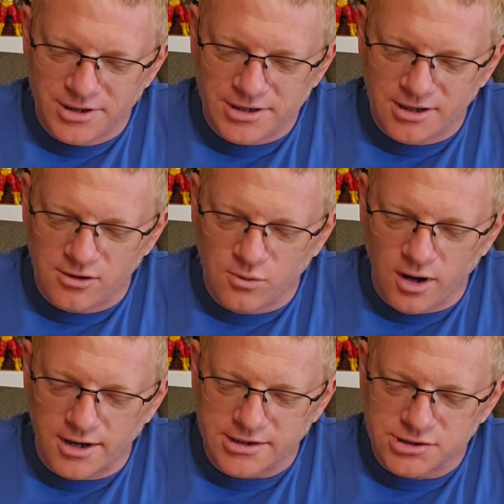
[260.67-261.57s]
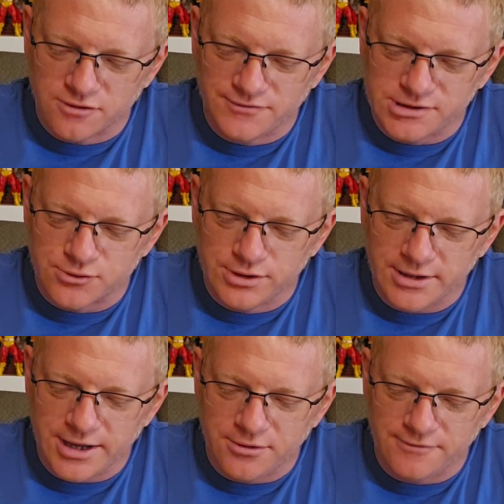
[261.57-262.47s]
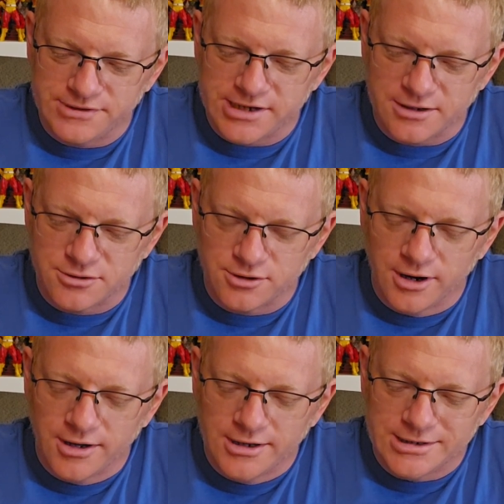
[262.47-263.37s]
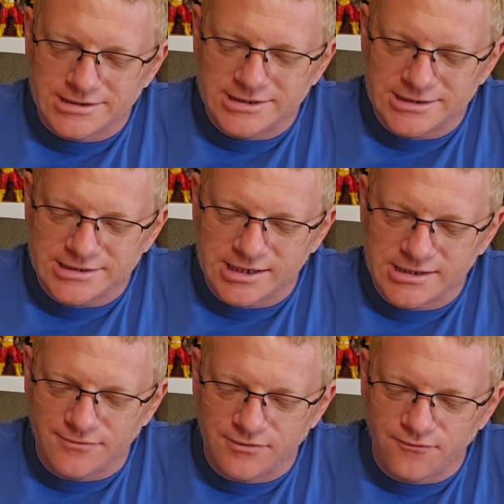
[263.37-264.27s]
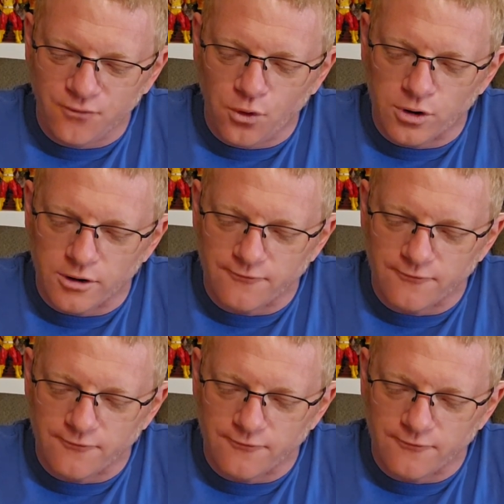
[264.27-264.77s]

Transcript: Kilowog served as Green Lantern of Sector 674.